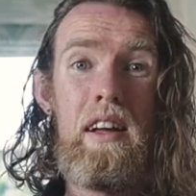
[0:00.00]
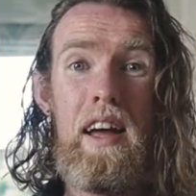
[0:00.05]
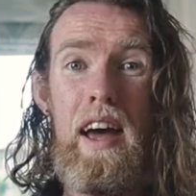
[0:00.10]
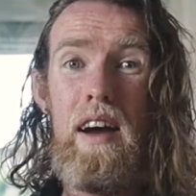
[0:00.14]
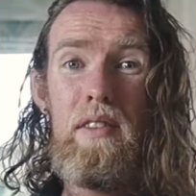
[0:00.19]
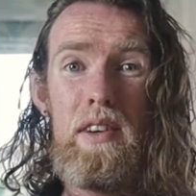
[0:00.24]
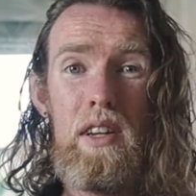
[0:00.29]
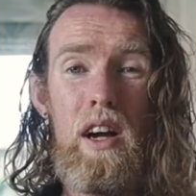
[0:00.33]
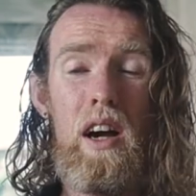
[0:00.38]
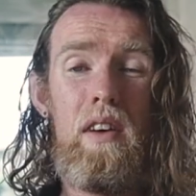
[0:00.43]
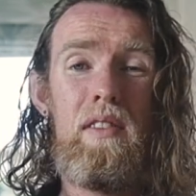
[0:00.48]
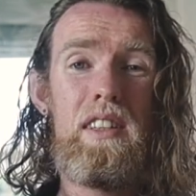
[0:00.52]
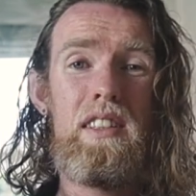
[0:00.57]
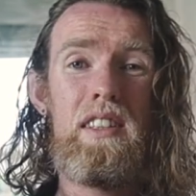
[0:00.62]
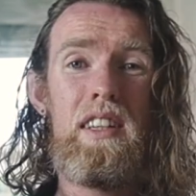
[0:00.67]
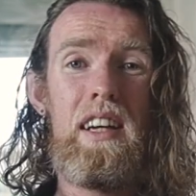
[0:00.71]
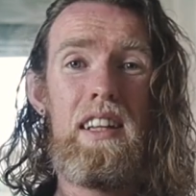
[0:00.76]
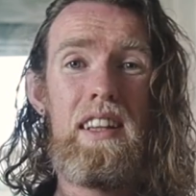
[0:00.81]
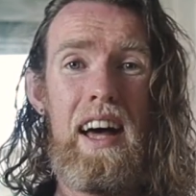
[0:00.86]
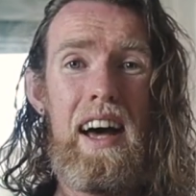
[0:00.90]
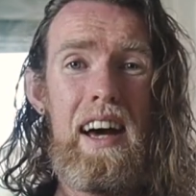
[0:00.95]
Every time I
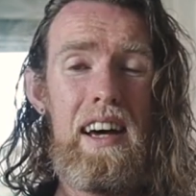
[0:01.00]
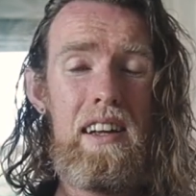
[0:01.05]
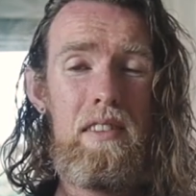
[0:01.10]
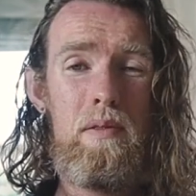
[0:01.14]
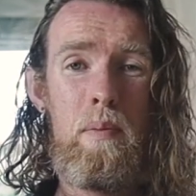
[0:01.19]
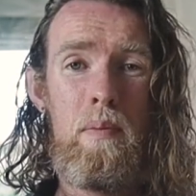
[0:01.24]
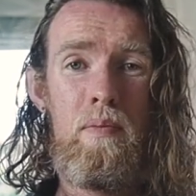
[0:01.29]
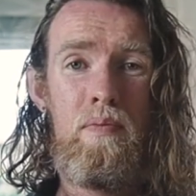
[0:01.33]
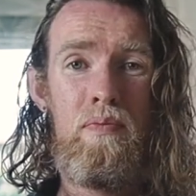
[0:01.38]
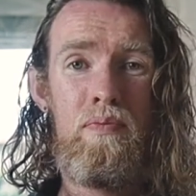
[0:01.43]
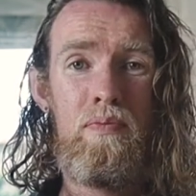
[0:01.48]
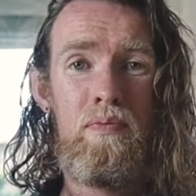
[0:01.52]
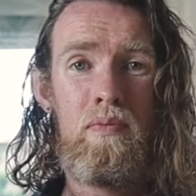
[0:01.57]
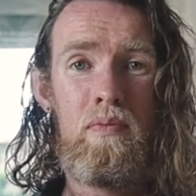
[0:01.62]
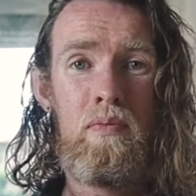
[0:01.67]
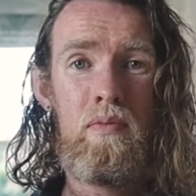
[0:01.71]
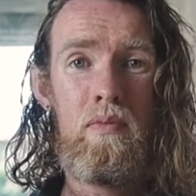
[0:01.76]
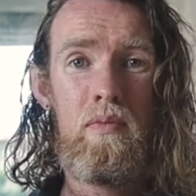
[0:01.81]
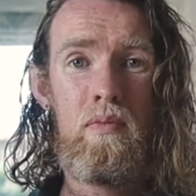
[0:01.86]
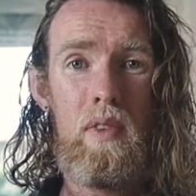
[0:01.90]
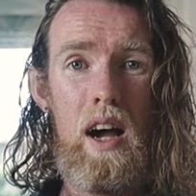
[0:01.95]
said that,
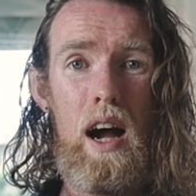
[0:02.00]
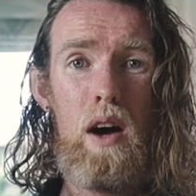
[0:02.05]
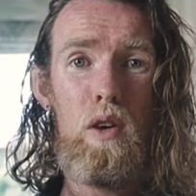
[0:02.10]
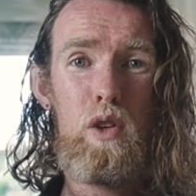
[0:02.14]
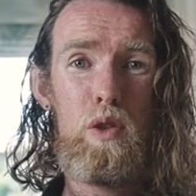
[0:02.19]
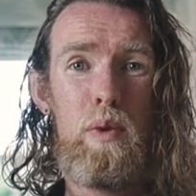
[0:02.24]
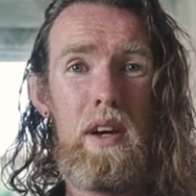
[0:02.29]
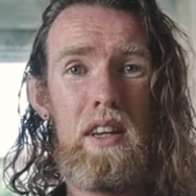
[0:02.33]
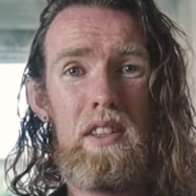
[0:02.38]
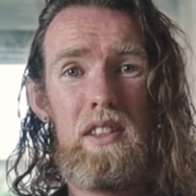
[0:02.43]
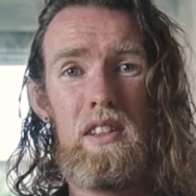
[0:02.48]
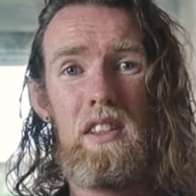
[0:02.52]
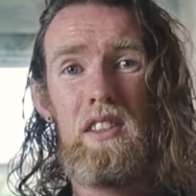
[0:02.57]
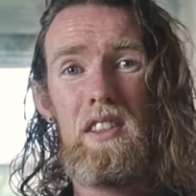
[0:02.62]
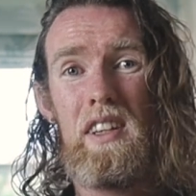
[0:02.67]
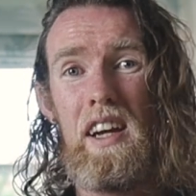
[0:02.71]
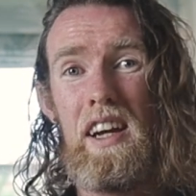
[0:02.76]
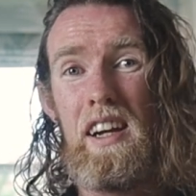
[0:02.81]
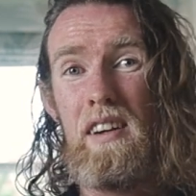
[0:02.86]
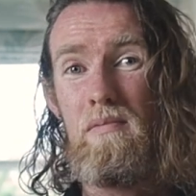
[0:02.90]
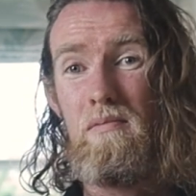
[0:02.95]
I was basically
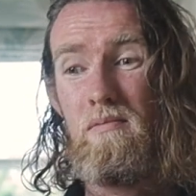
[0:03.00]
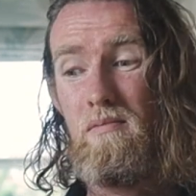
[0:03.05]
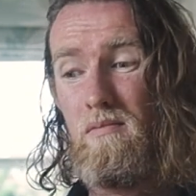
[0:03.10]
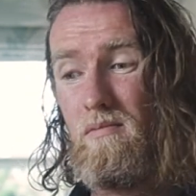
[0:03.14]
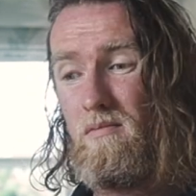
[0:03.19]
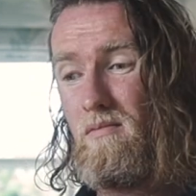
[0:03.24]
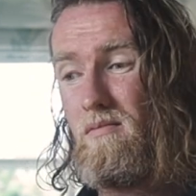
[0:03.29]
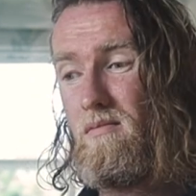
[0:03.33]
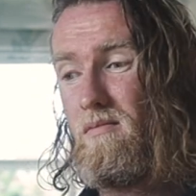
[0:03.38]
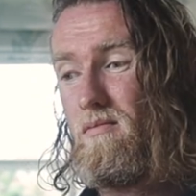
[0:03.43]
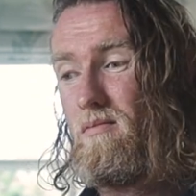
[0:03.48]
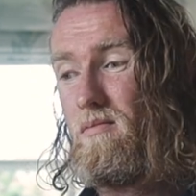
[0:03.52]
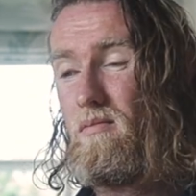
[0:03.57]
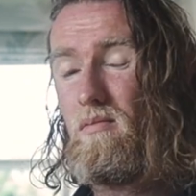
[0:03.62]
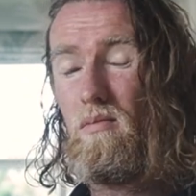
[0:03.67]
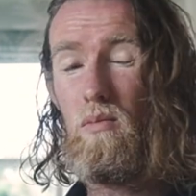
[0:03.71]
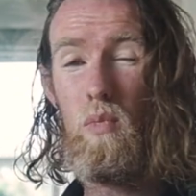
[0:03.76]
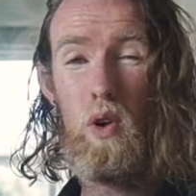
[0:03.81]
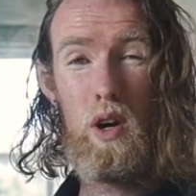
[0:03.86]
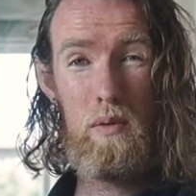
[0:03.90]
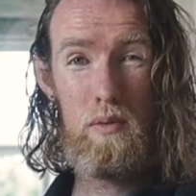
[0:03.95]
saying,
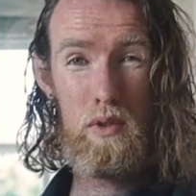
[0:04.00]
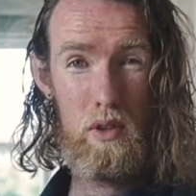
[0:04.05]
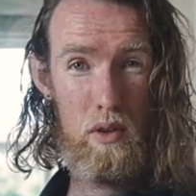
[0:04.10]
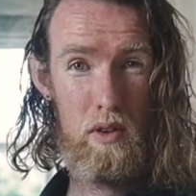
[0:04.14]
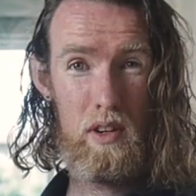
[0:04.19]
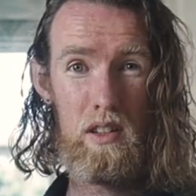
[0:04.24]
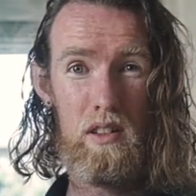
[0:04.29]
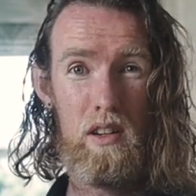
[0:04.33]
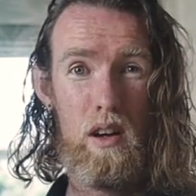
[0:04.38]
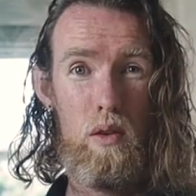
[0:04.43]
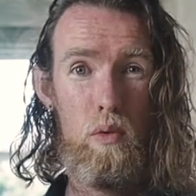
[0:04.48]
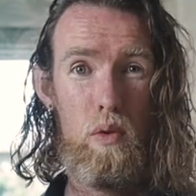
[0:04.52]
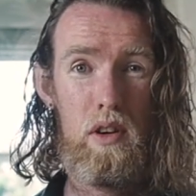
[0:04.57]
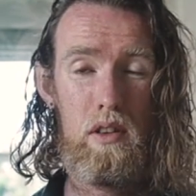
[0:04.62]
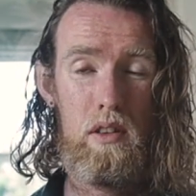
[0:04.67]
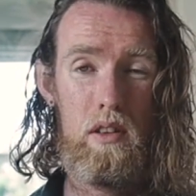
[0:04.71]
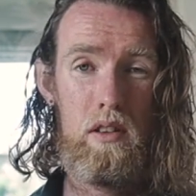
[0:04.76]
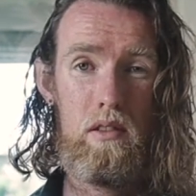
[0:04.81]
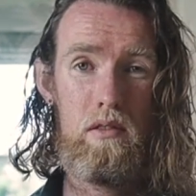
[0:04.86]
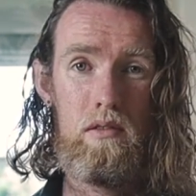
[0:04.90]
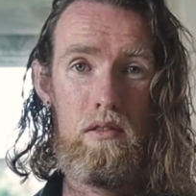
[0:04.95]
what I'm doing is not
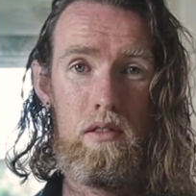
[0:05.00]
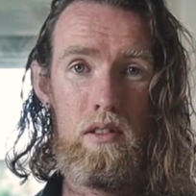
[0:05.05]
worth it.